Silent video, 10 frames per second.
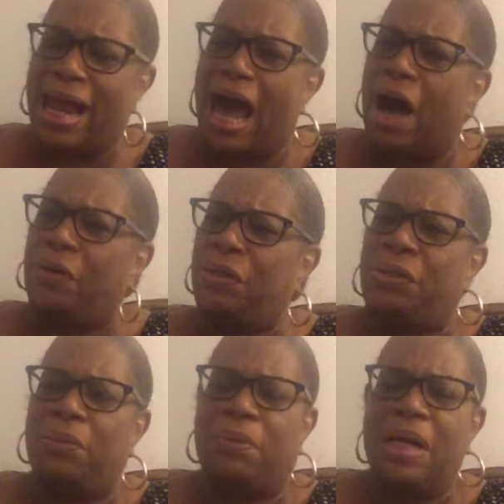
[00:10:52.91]
How do
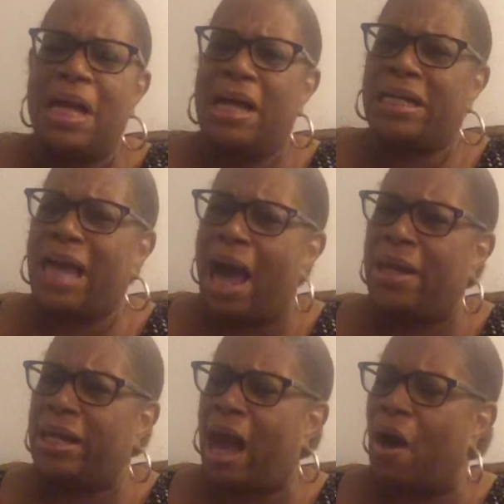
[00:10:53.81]
you
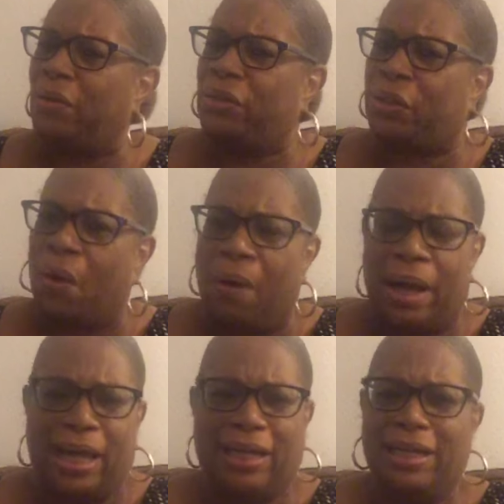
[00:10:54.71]
count it all
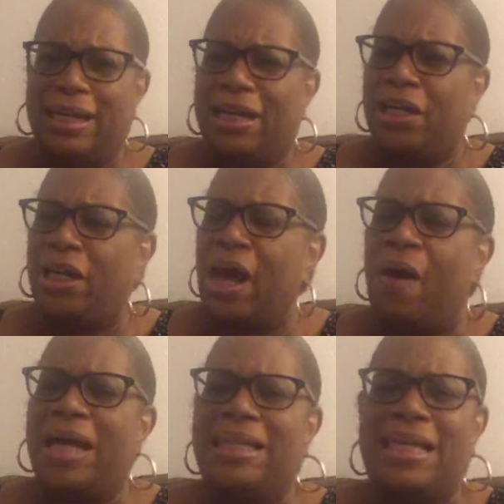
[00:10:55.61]
joy?" You
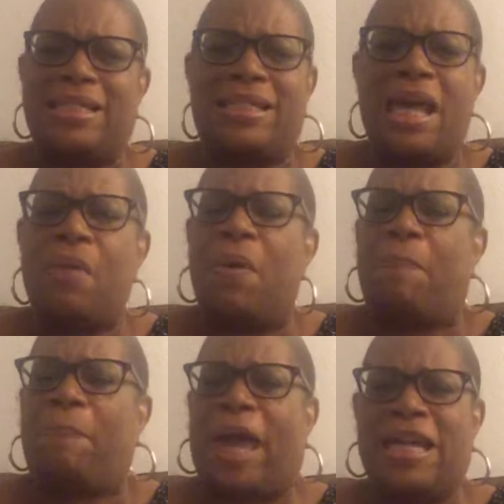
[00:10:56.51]
know, and this thing
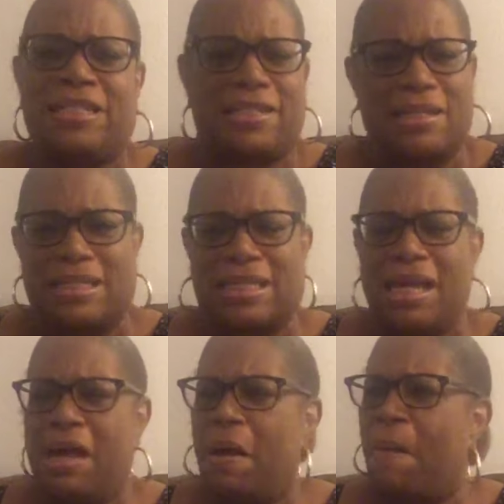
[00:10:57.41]
with patience,
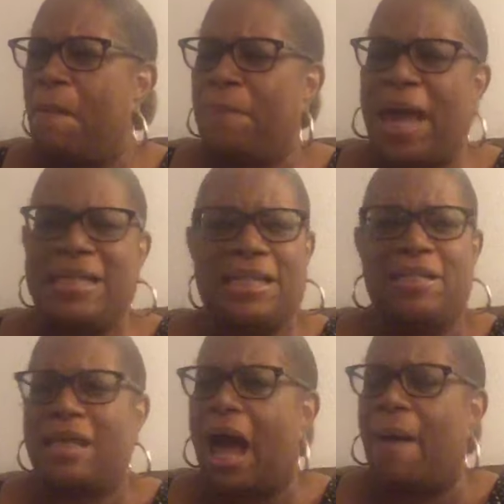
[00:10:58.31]

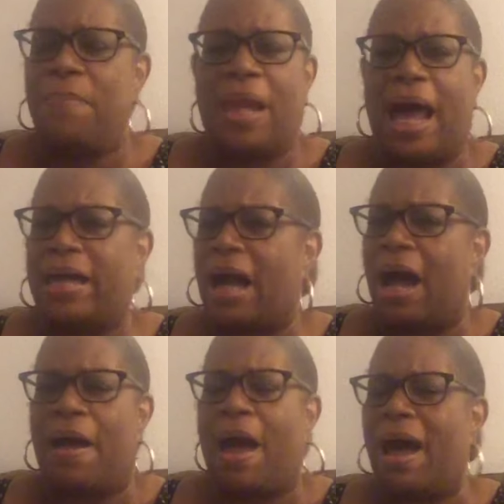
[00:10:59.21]
patience. I'm like,
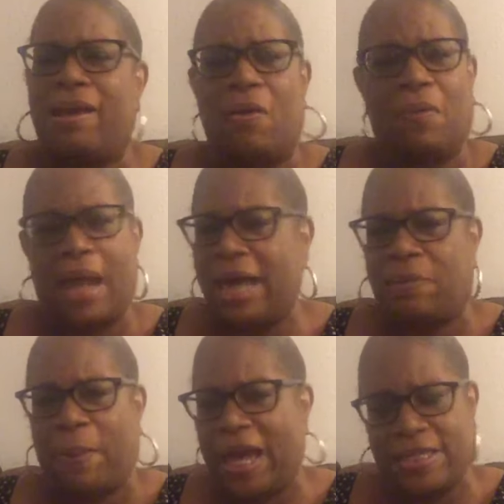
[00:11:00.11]
I don't like
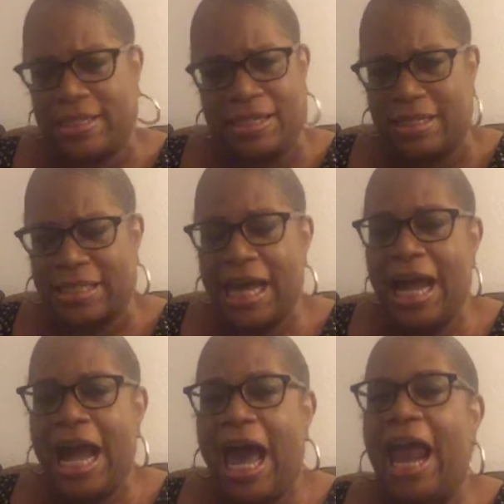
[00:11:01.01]
patience.
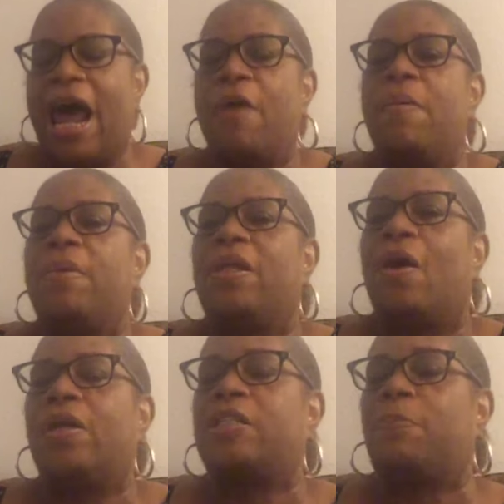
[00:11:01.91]
And I remember the
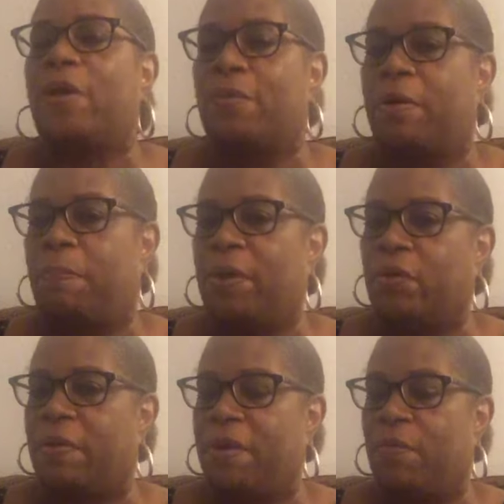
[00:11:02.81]
Holy Spirit
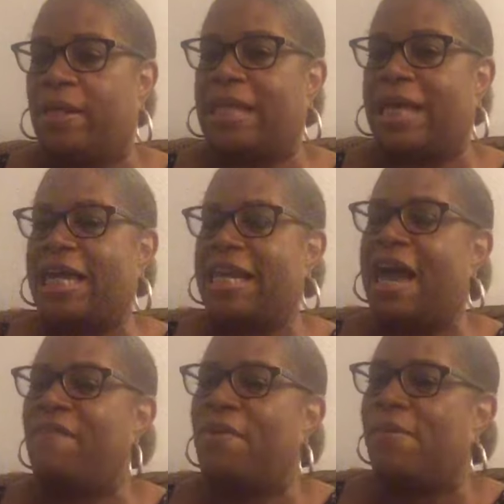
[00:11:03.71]
rebuking me one He
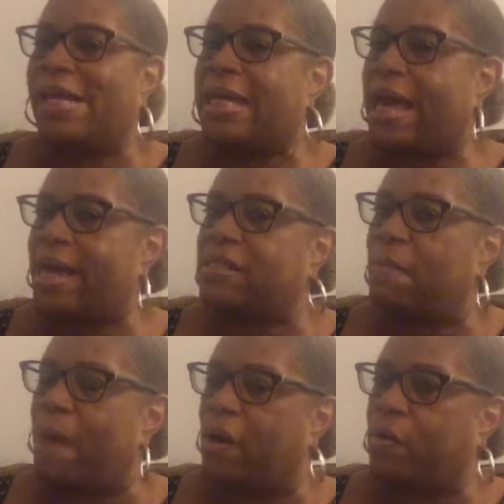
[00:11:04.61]
never really
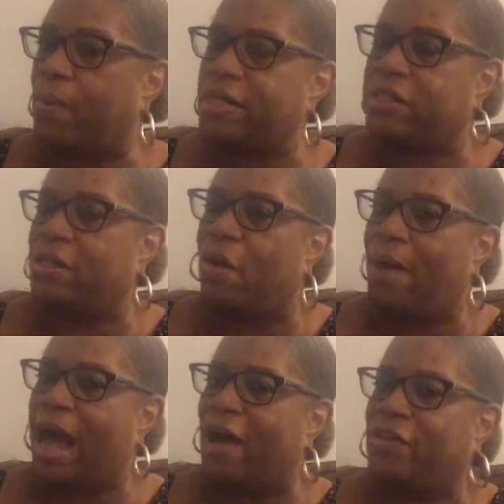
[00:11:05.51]
answered my question on
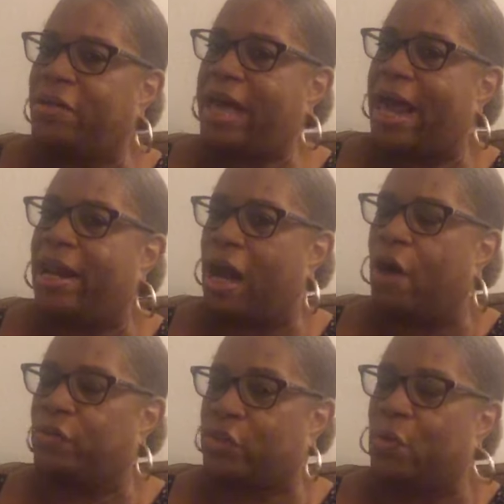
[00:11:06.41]
how you count it
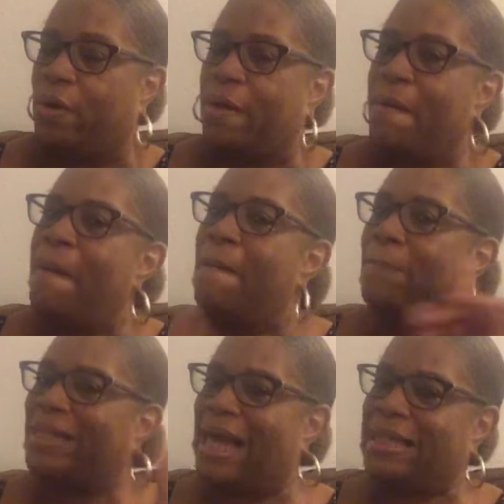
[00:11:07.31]
all joy.
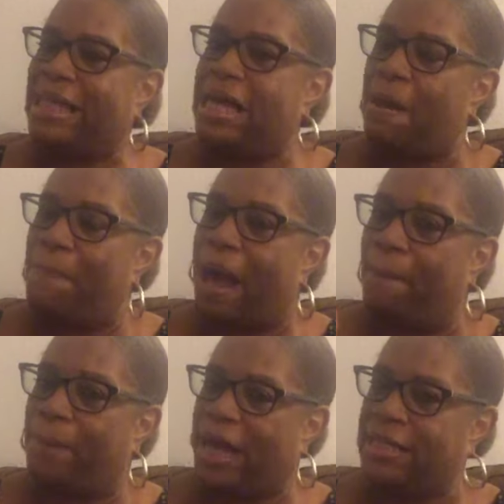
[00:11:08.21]
But that thing
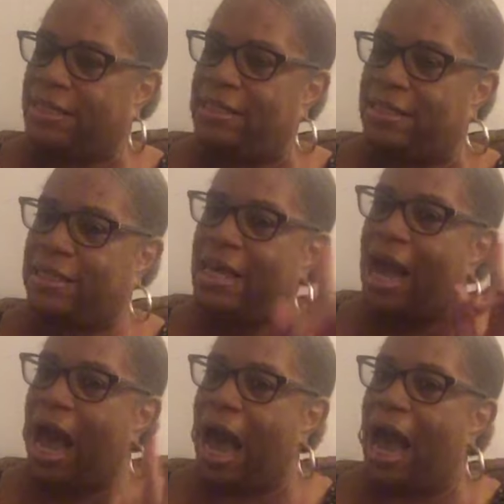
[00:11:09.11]
about patience,
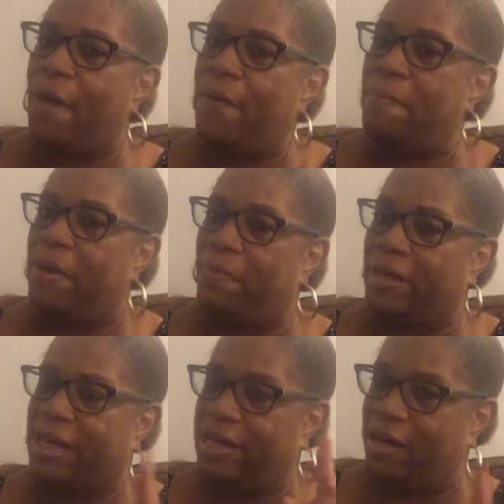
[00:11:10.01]
I remember
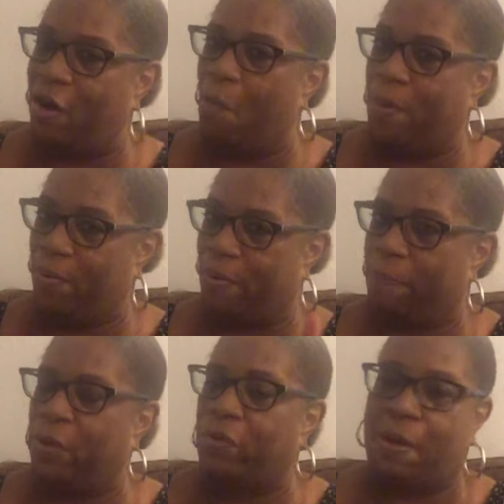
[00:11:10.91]
getting an open
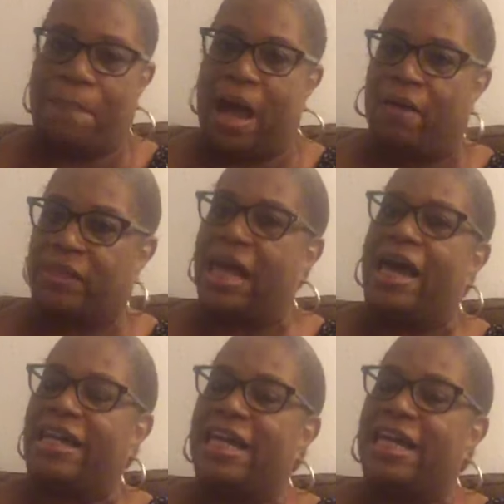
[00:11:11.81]
rebuke about that.